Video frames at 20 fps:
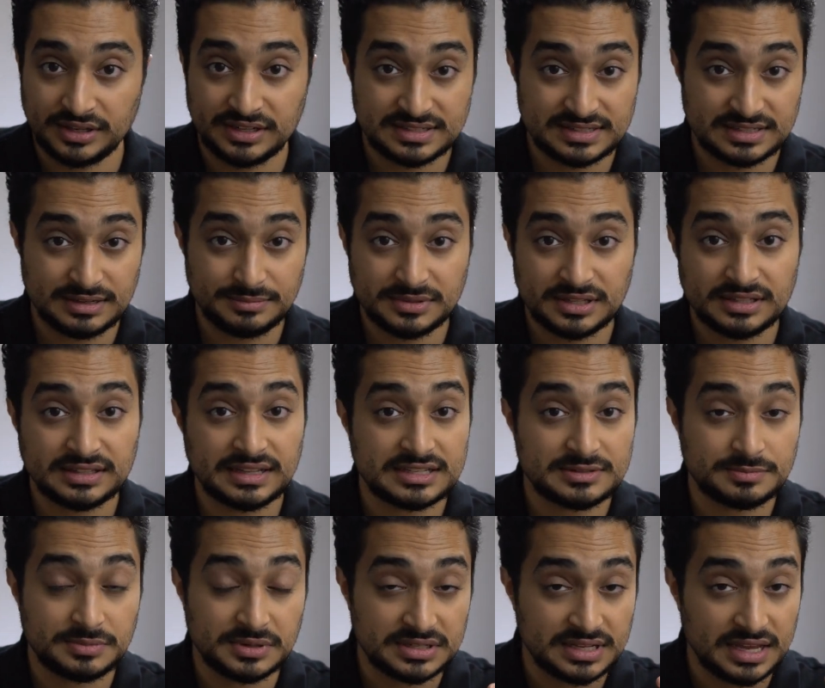And it's something
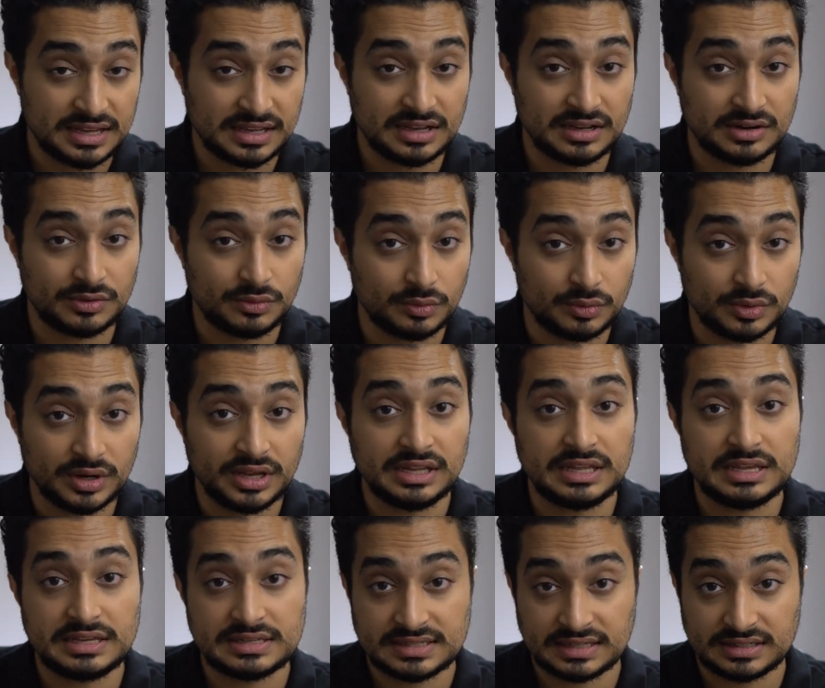that's been taking a
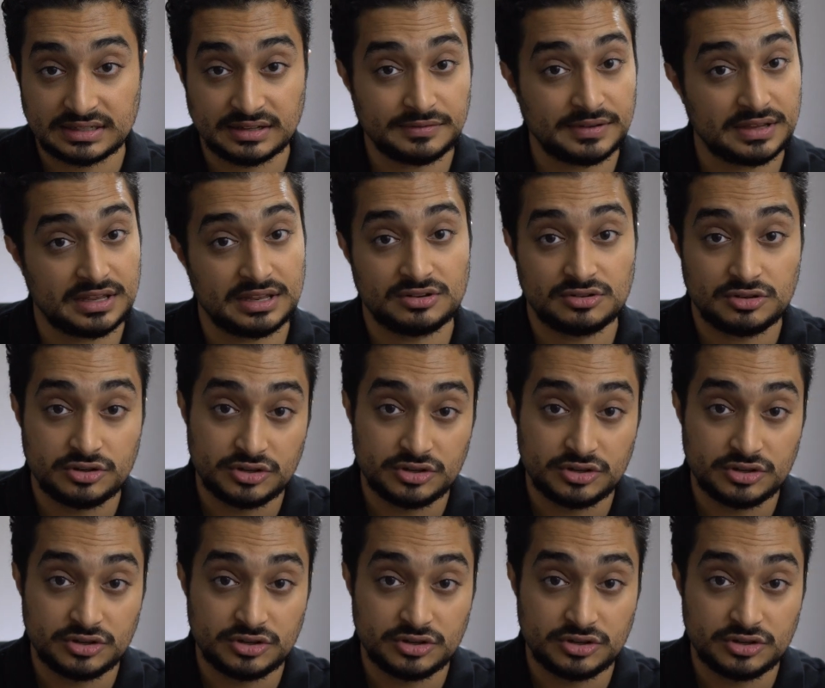really significant